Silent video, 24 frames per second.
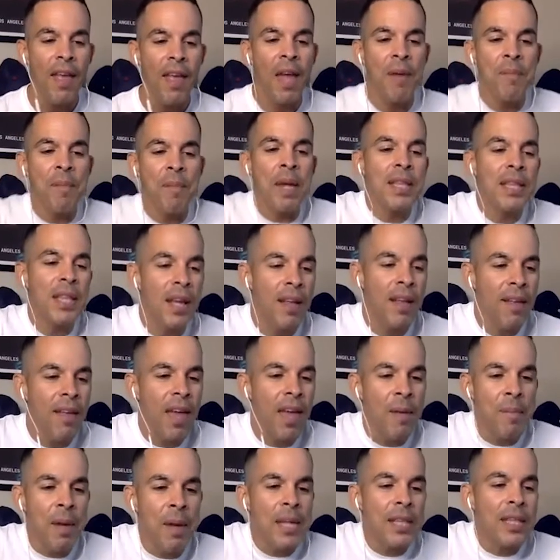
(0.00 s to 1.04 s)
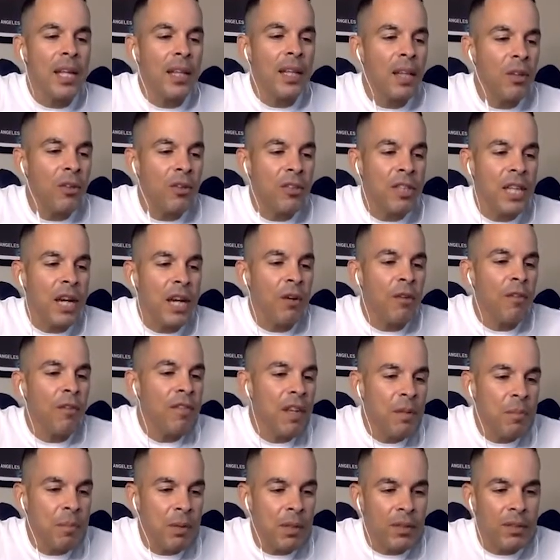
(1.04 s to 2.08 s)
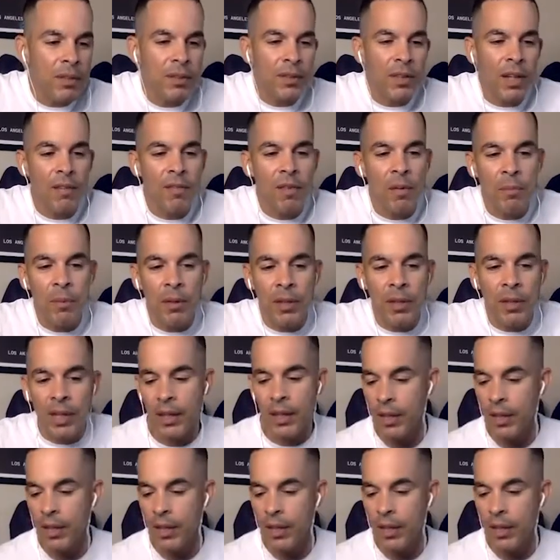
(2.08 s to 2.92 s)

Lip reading: it made that little town famous. I remember that.